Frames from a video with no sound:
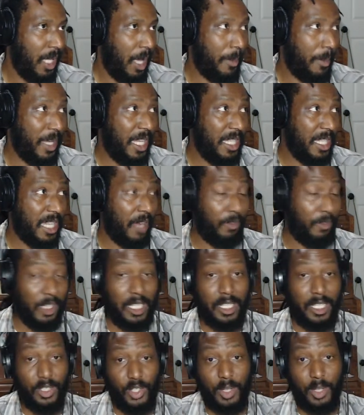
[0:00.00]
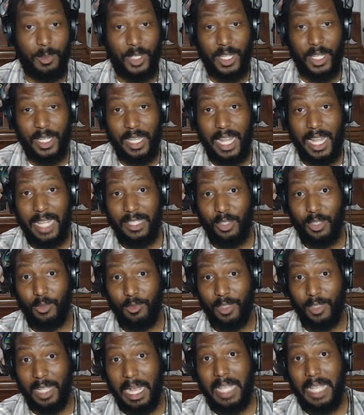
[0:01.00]
definitely contributed a lot to
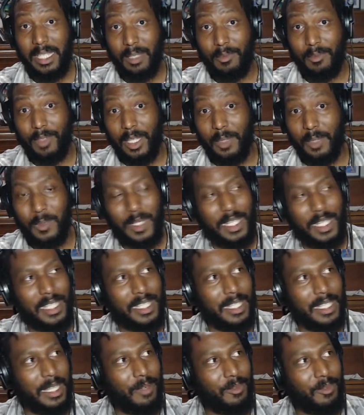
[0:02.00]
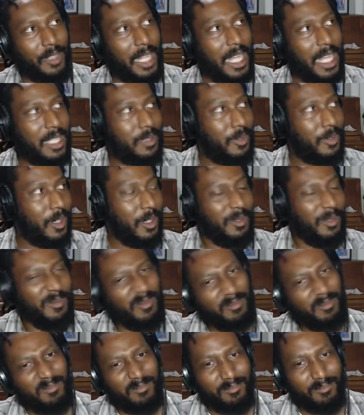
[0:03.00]
philosophy. Is he a philosopher?
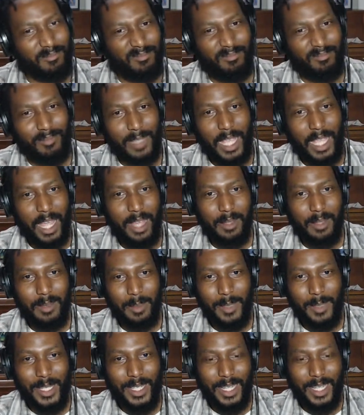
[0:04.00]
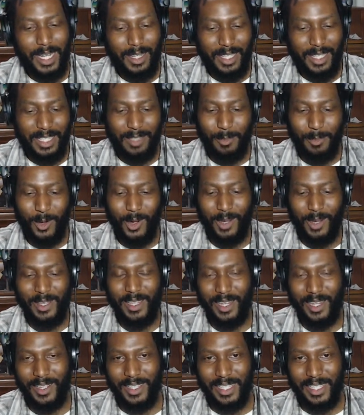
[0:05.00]
Yeah, he's more,
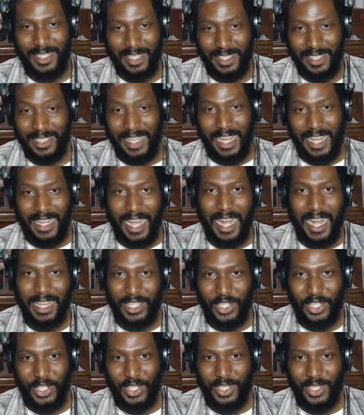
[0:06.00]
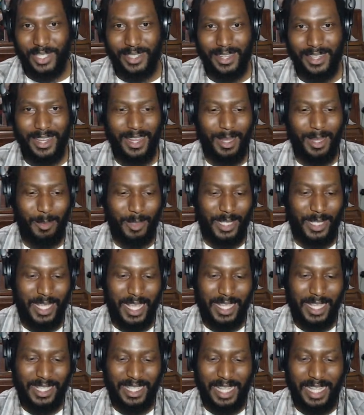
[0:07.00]
he's a psychologist, but he
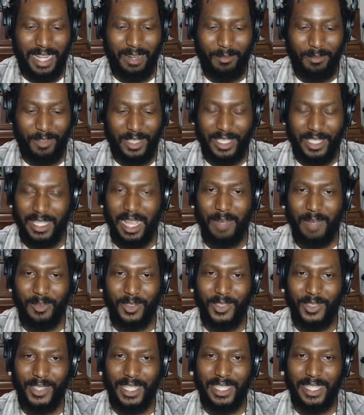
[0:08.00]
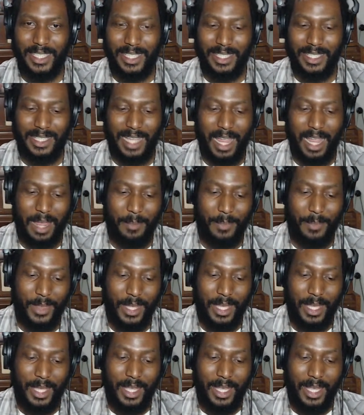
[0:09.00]
has a lot of philosophical things to say.
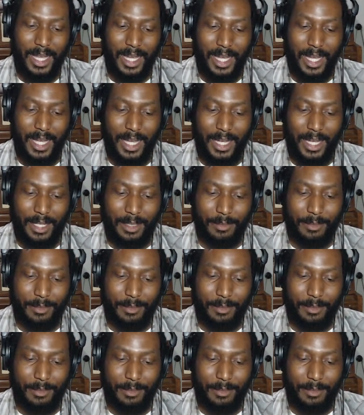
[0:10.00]
I